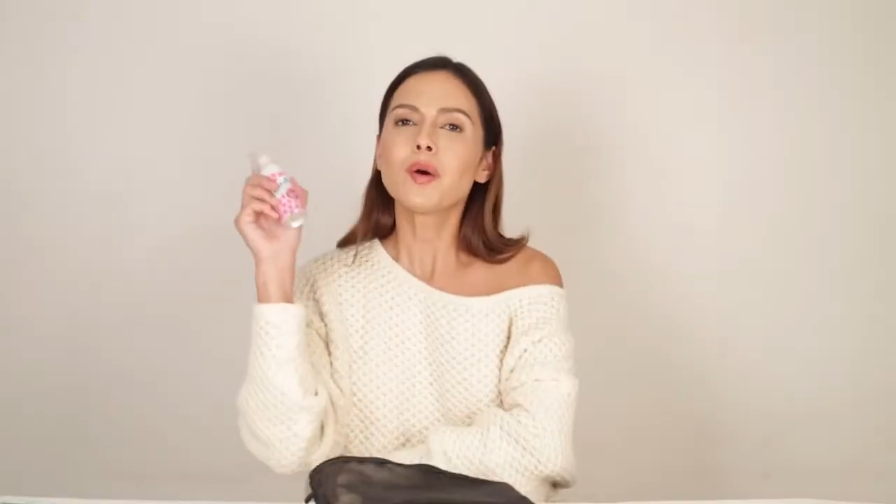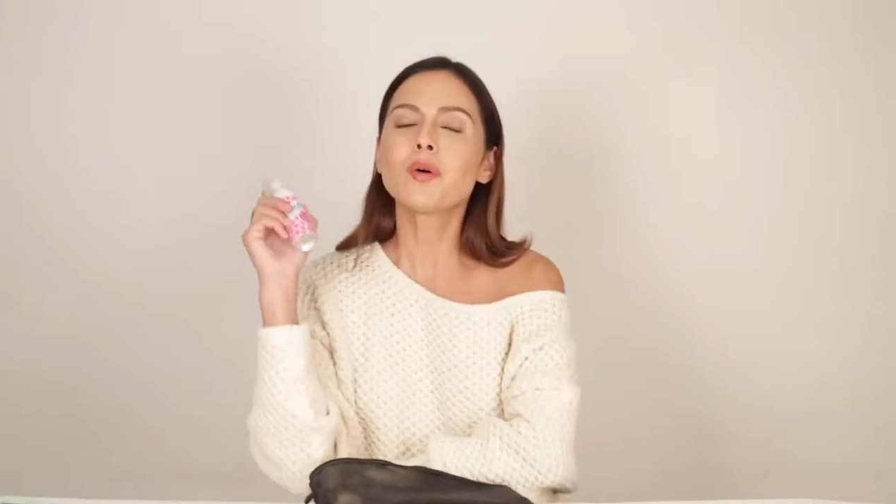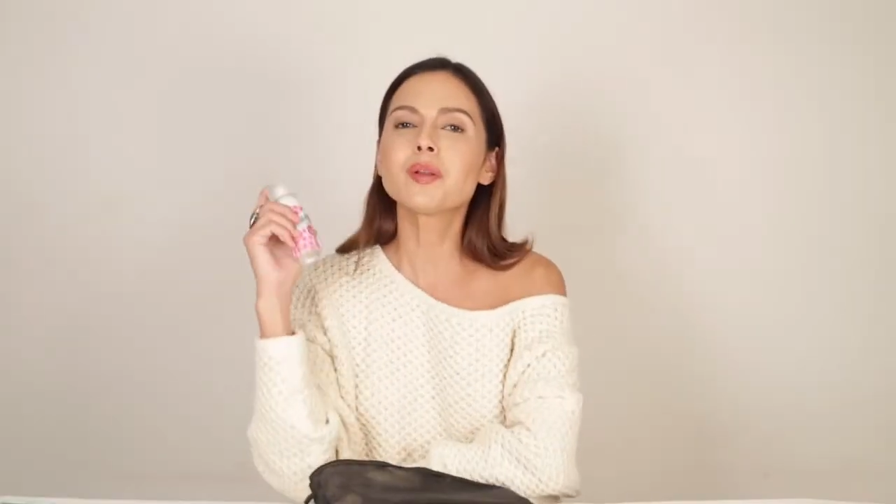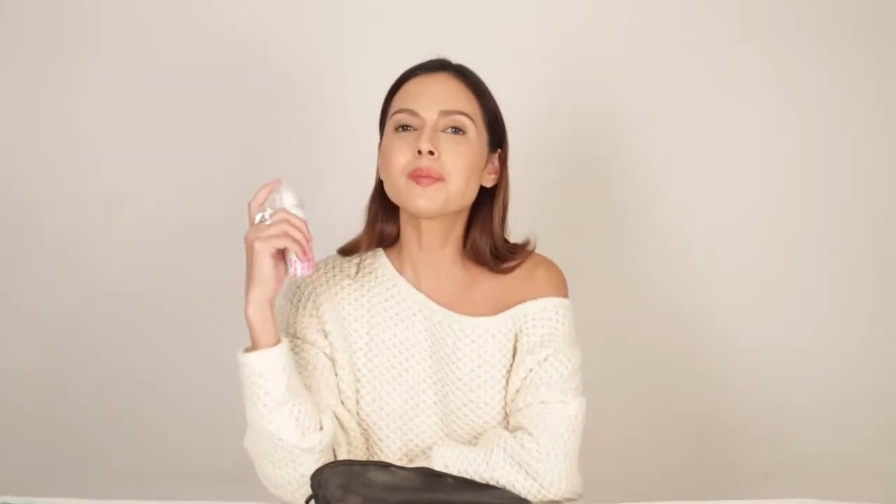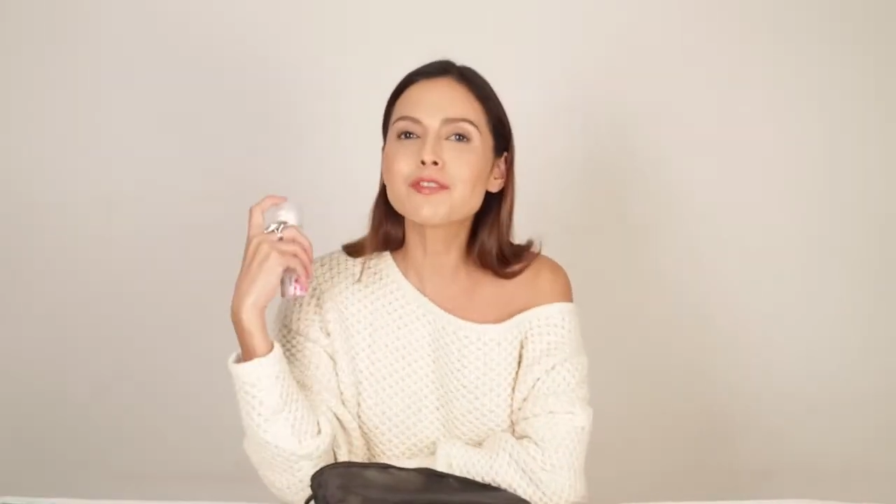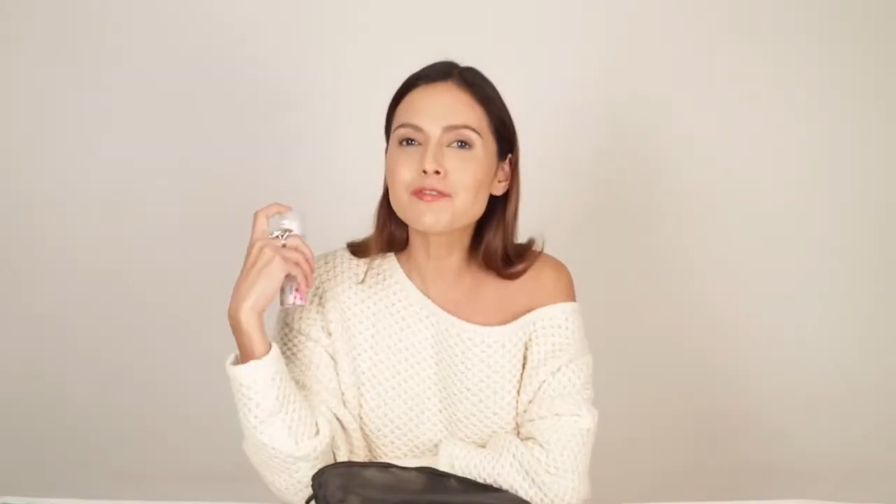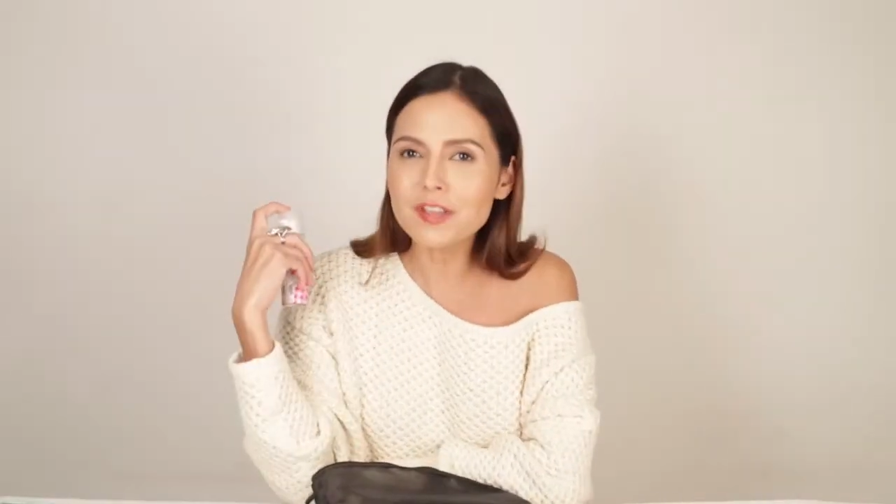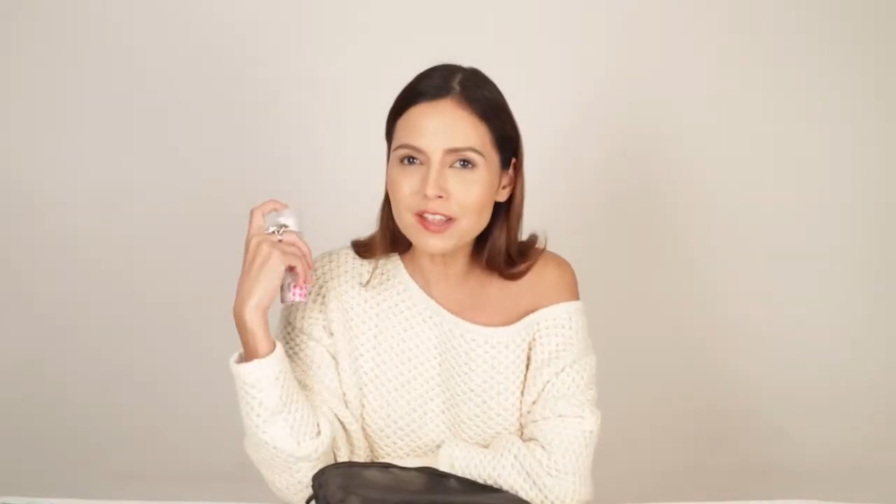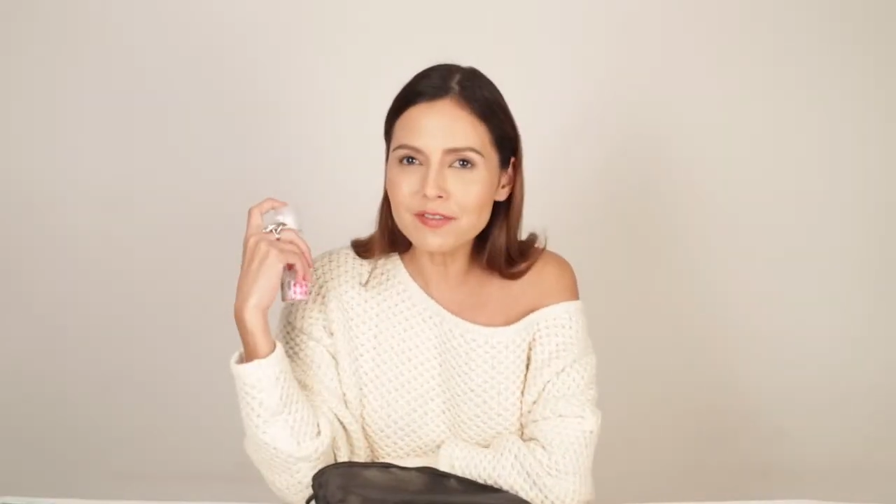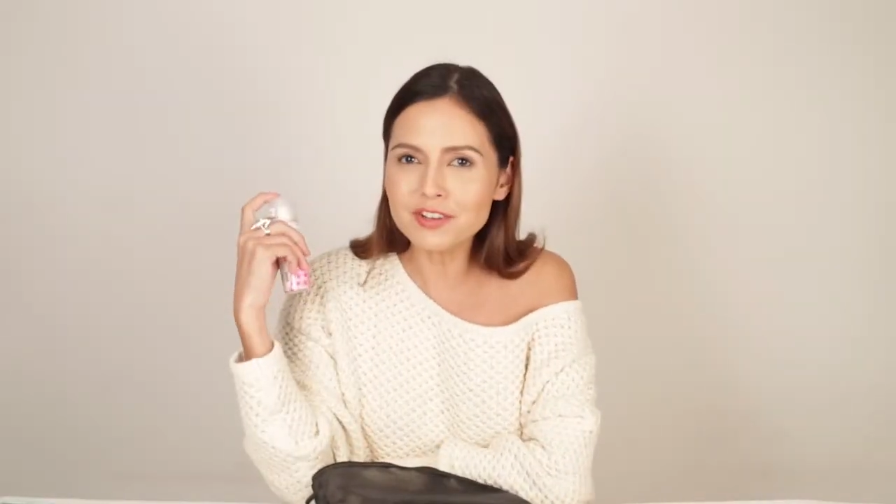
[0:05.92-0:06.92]
One of my
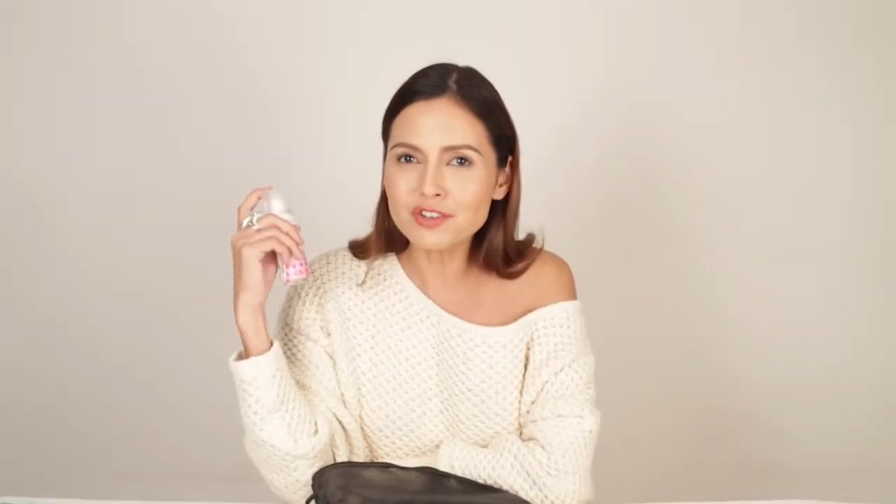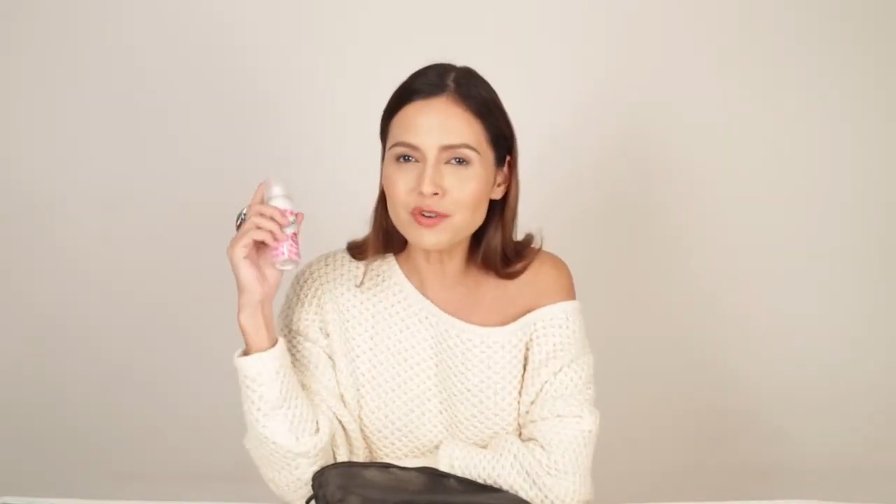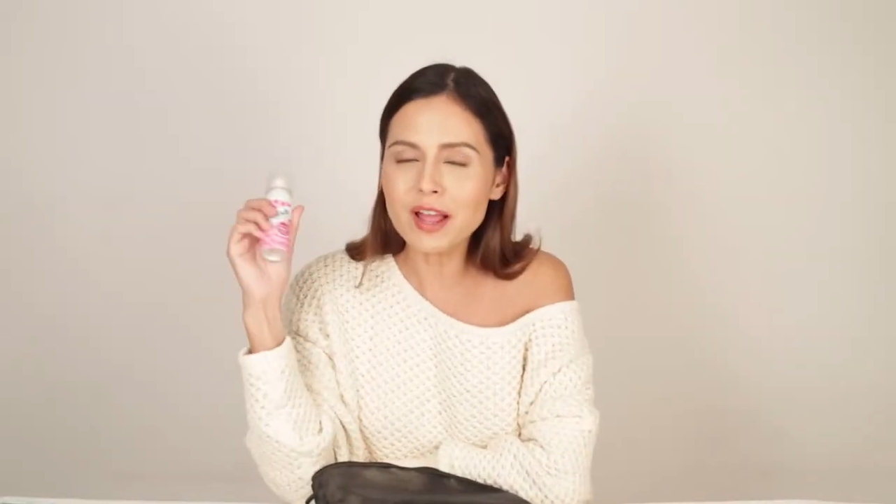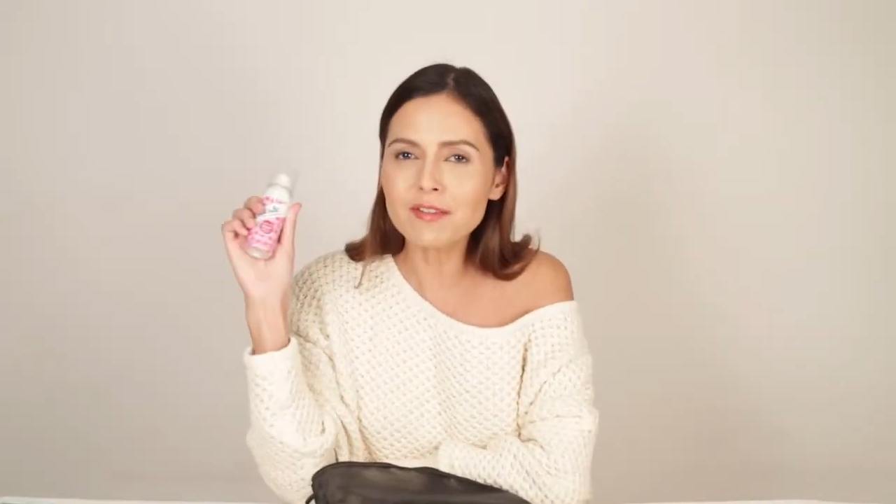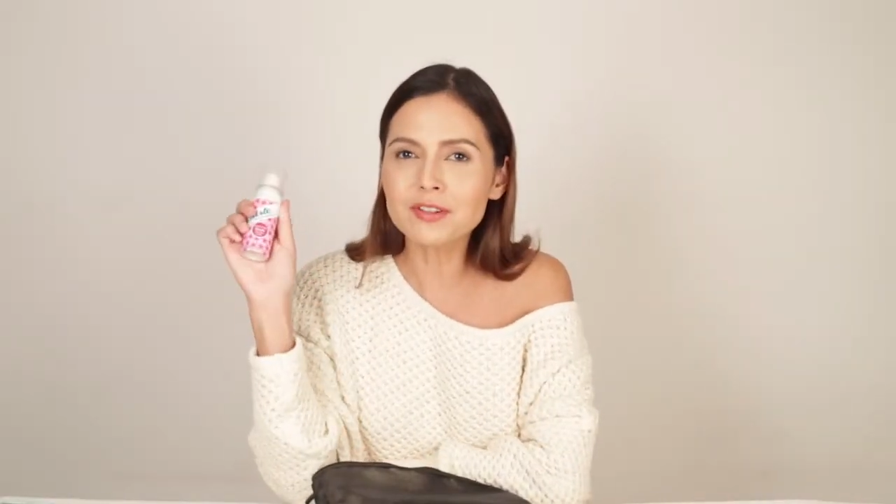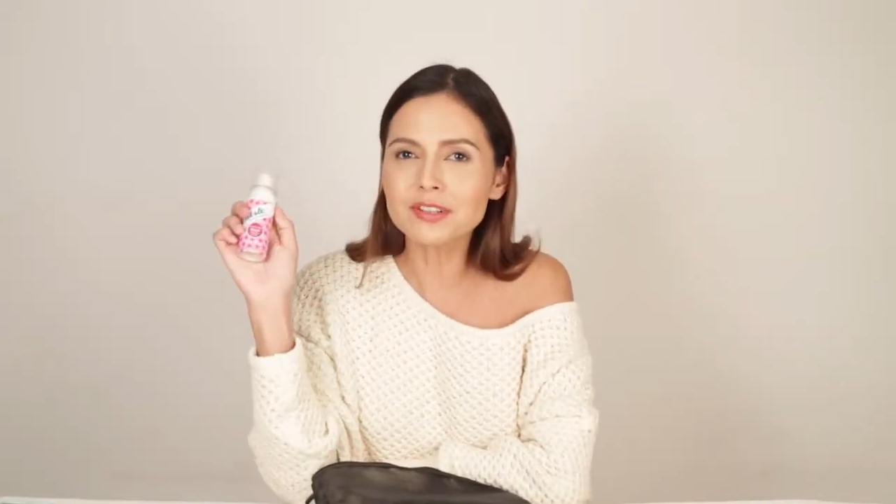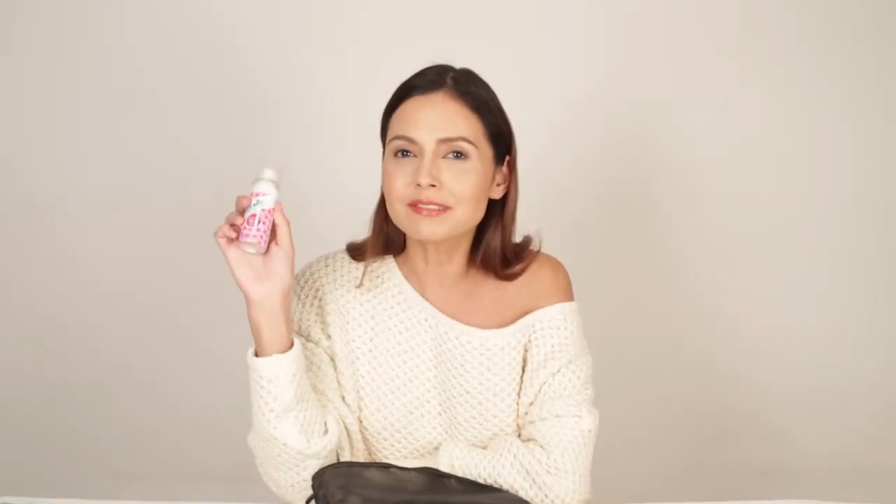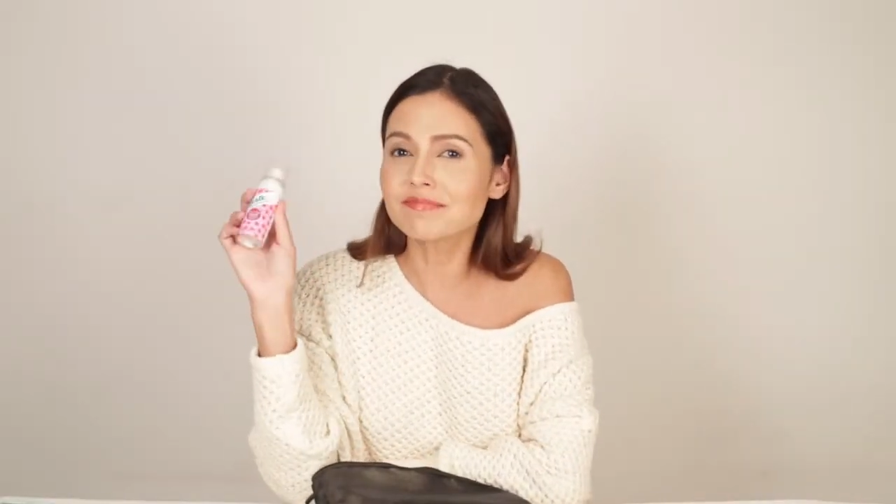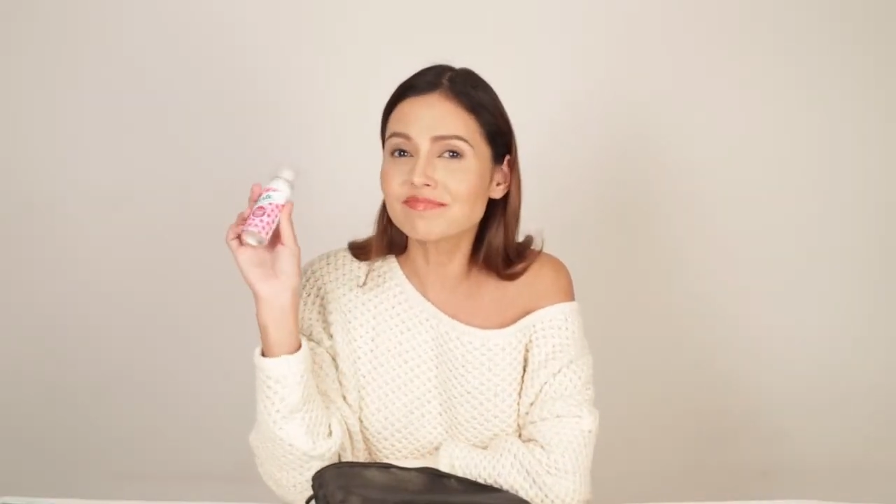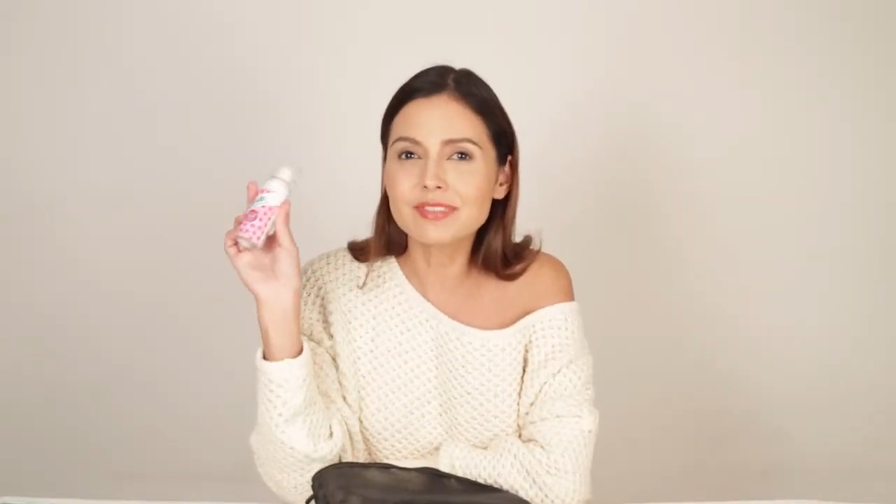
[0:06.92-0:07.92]
favorite travel,